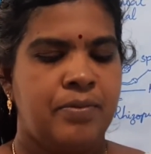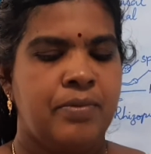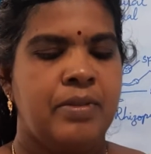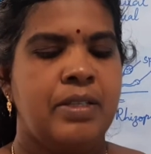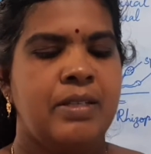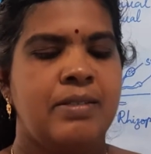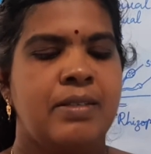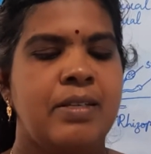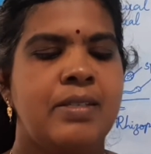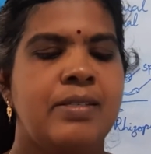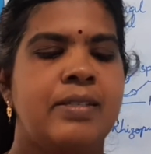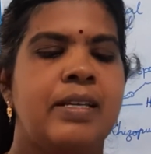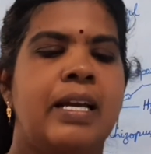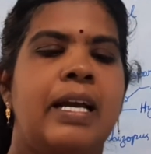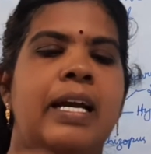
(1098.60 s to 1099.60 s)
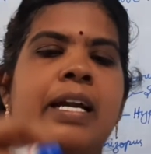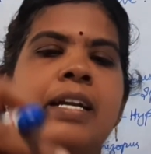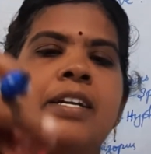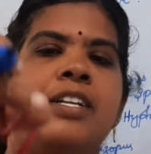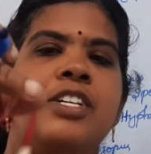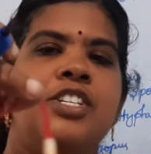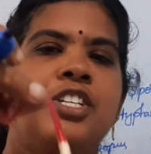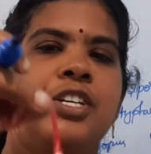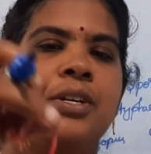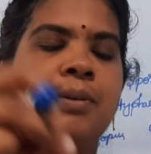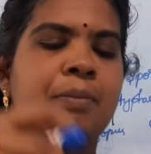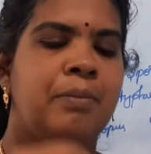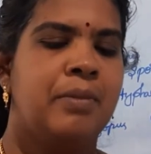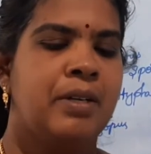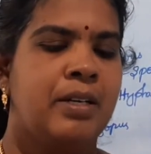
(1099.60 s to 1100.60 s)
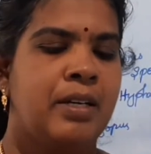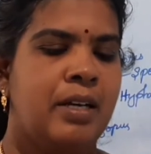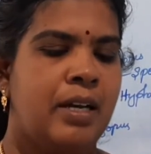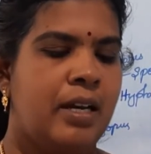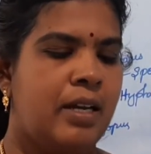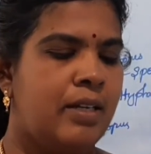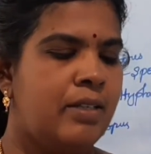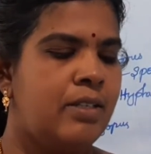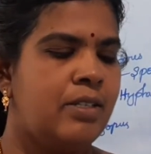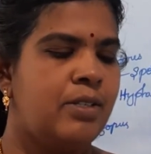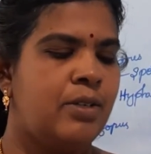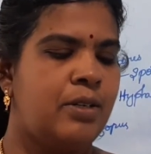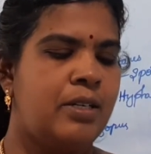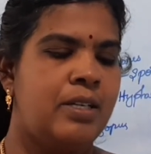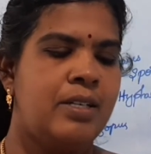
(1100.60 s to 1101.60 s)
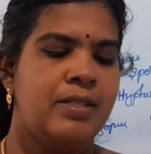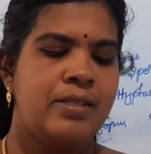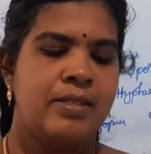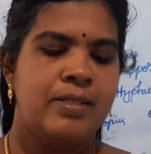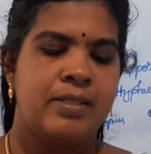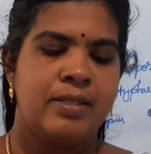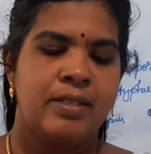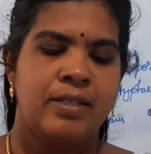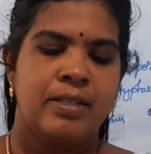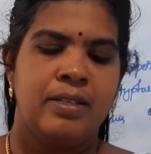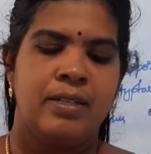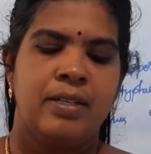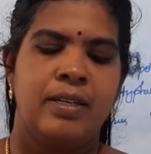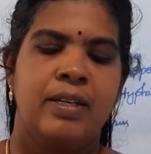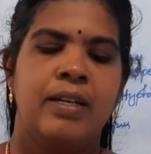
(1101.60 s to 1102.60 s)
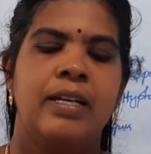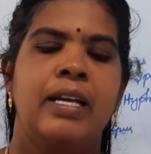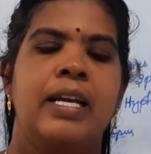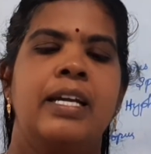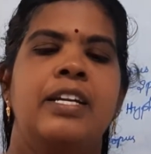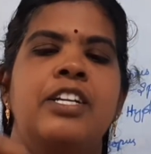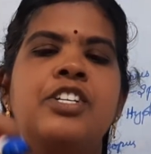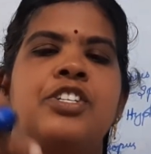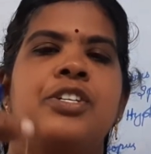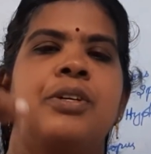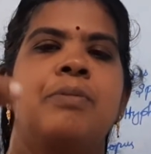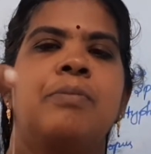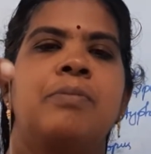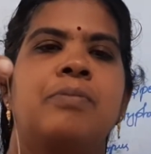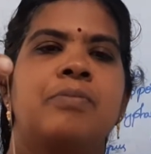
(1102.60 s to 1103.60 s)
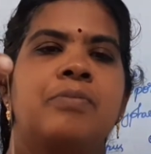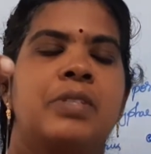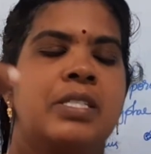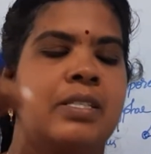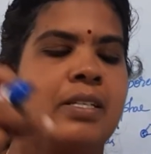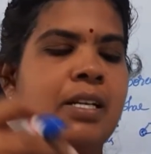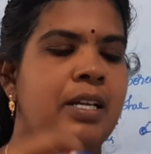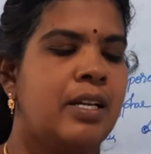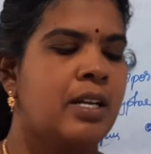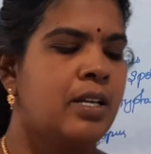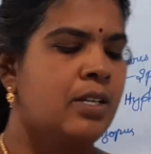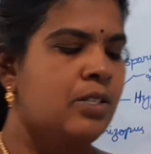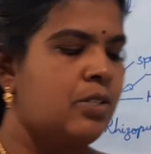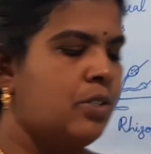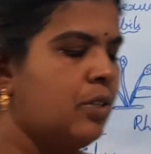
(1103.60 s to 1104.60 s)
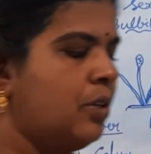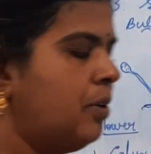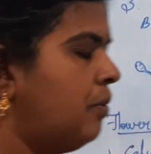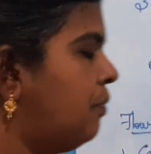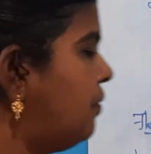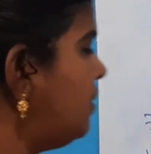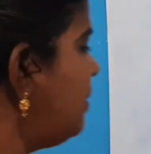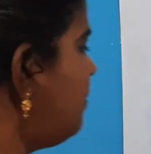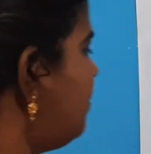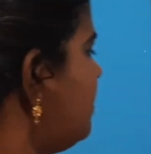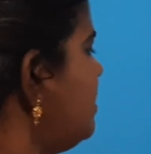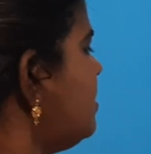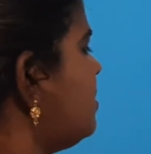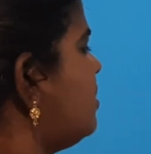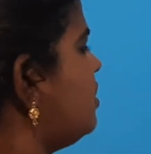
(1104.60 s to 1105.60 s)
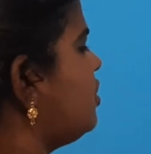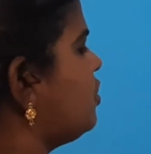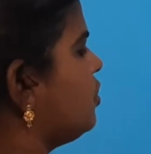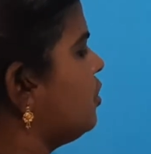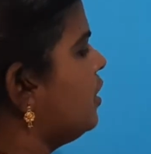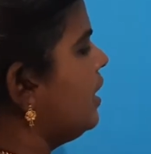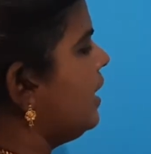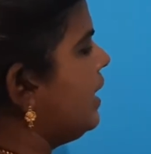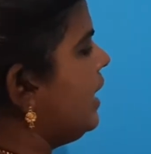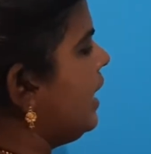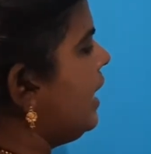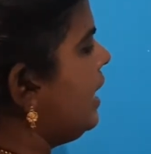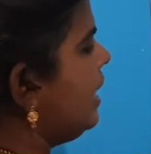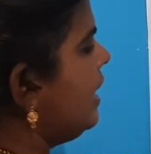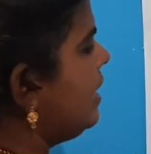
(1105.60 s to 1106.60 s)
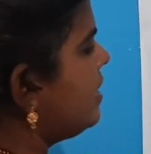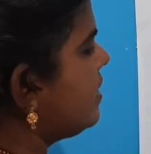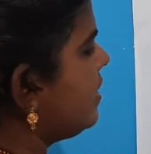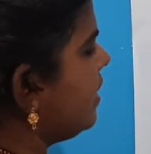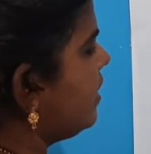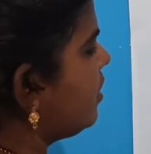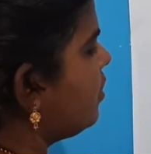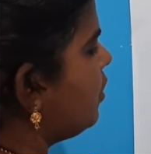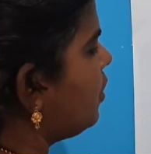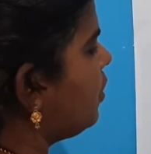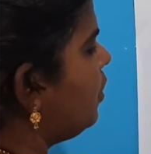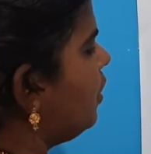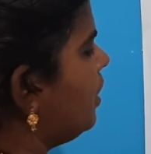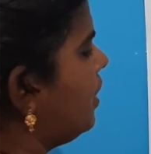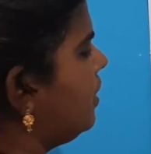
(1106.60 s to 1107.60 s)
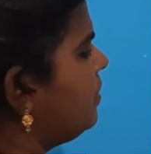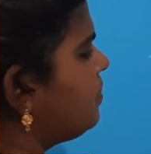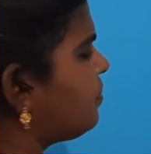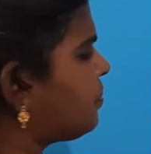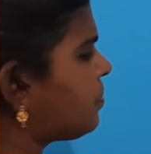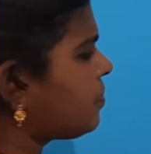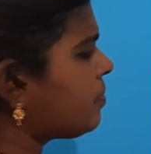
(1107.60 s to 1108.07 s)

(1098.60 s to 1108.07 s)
This is androecium, and this one is gynoecium, isn't it? So the first two, calyx and corolla,